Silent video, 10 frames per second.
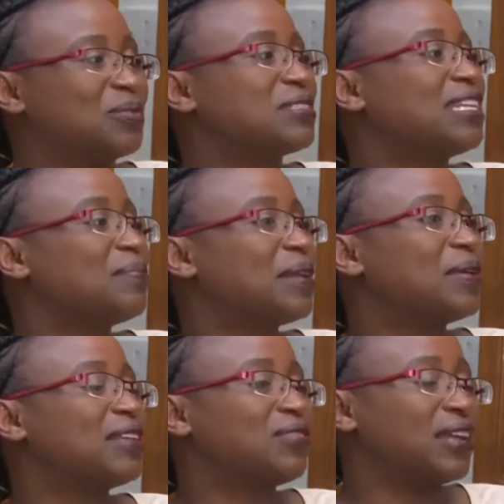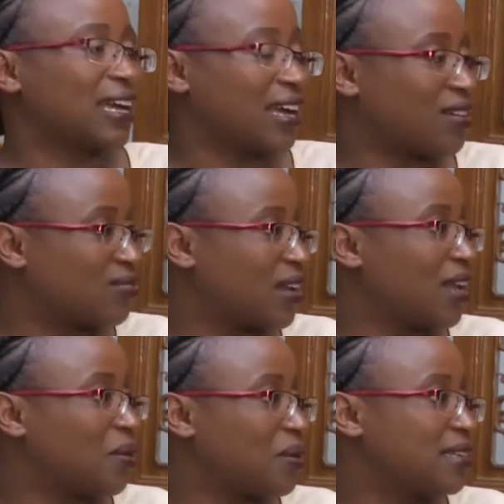sleep and wait for like half an
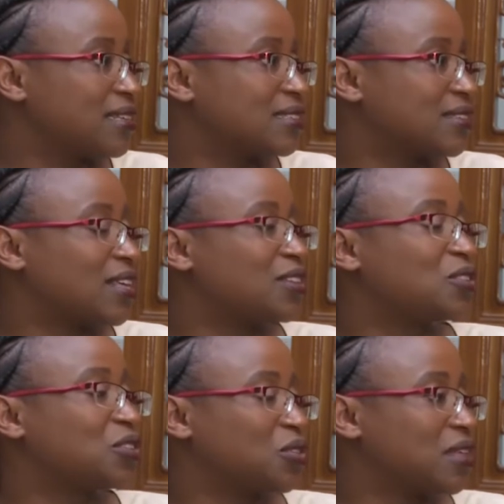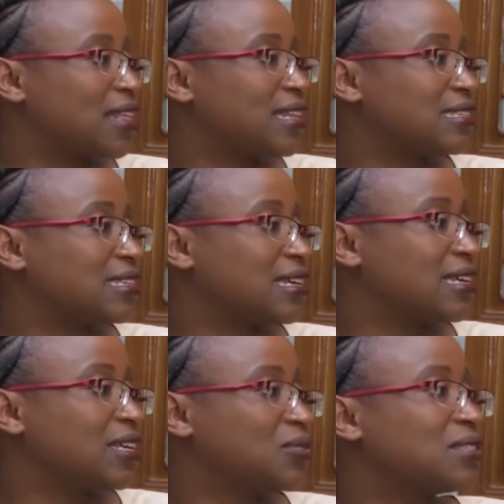hour so that you're sure that
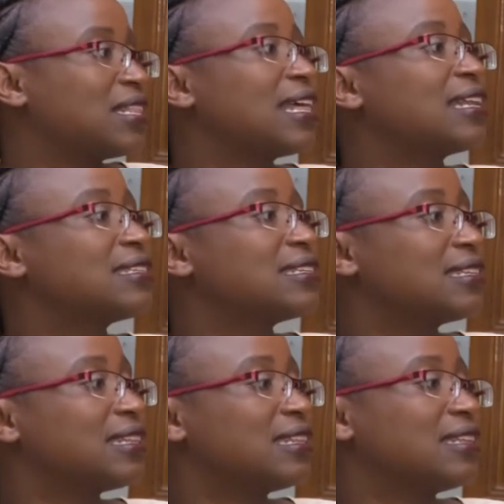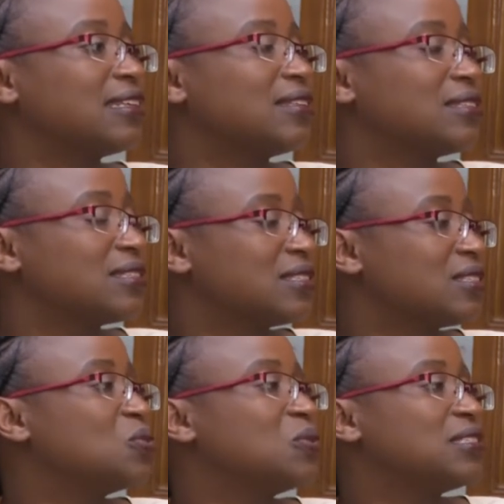it wasn't that
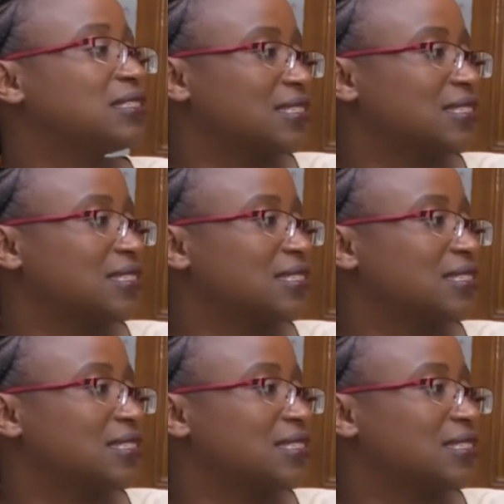snooze.